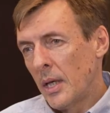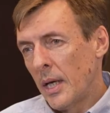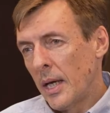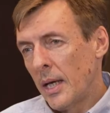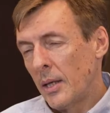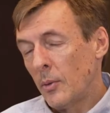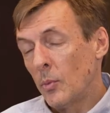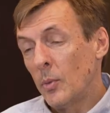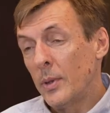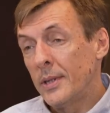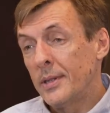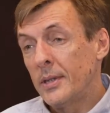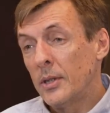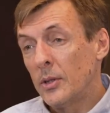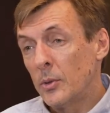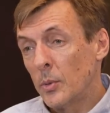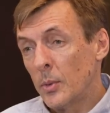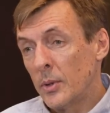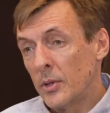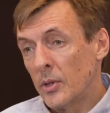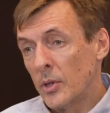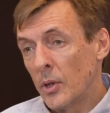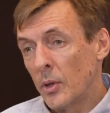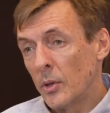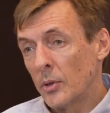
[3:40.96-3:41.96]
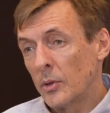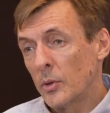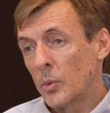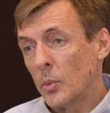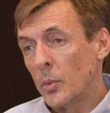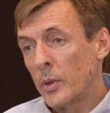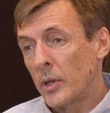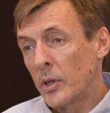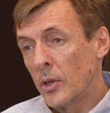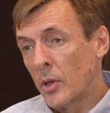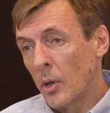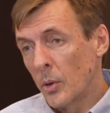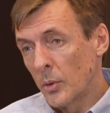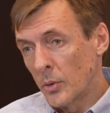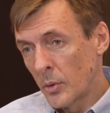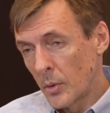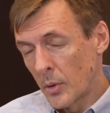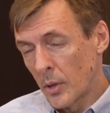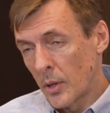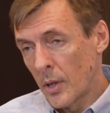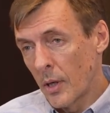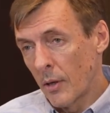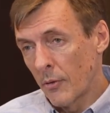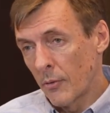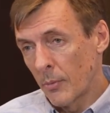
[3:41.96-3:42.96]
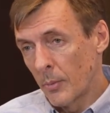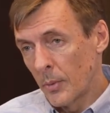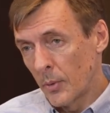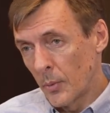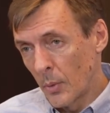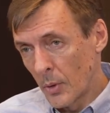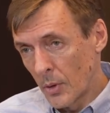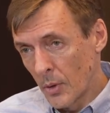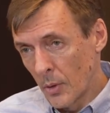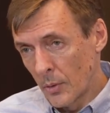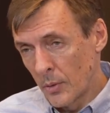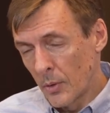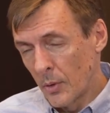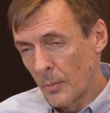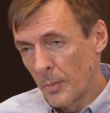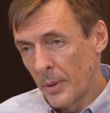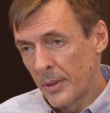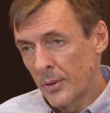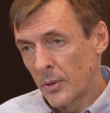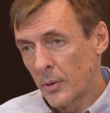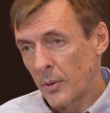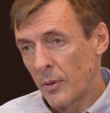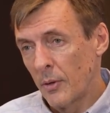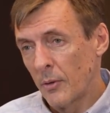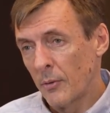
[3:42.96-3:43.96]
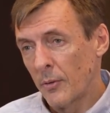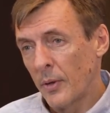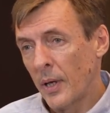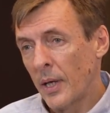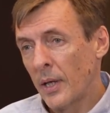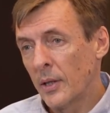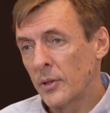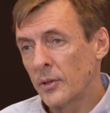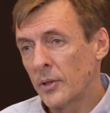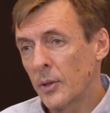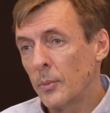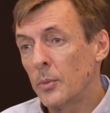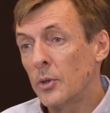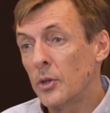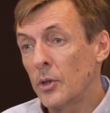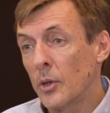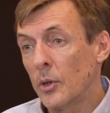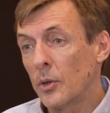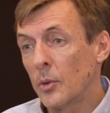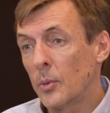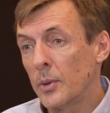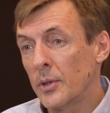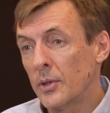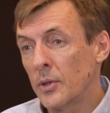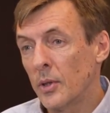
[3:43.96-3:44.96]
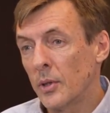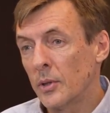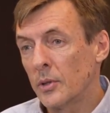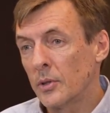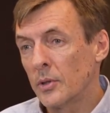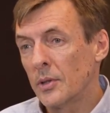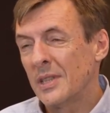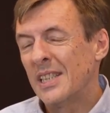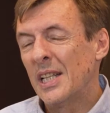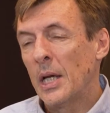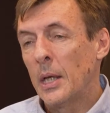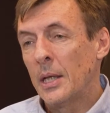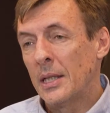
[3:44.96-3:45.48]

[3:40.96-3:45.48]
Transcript: And with these results, we go to the government, we go to the Ministry of Health, and we show the results.